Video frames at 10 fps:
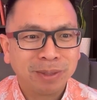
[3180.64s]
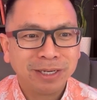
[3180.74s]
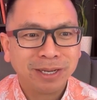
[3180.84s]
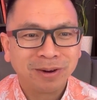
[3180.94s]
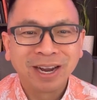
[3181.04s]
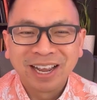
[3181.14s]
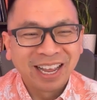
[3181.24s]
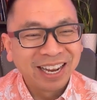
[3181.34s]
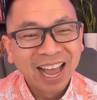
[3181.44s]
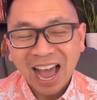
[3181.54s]
them to dinner.
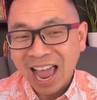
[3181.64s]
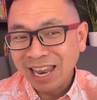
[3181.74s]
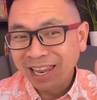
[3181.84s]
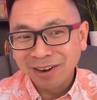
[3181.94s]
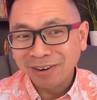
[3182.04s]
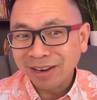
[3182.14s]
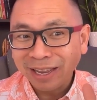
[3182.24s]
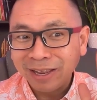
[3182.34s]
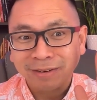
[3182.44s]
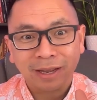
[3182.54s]
I
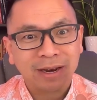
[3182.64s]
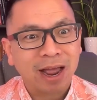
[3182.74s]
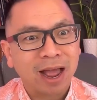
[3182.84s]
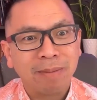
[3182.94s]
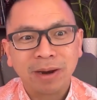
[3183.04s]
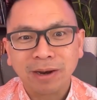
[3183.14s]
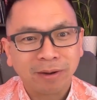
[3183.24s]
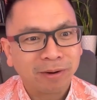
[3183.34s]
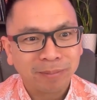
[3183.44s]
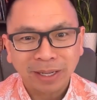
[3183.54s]
literally said, I'm going to
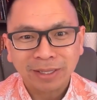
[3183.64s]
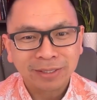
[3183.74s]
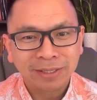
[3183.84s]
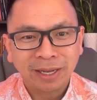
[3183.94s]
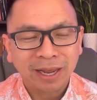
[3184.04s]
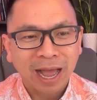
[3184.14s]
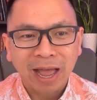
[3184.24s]
learn about this thing.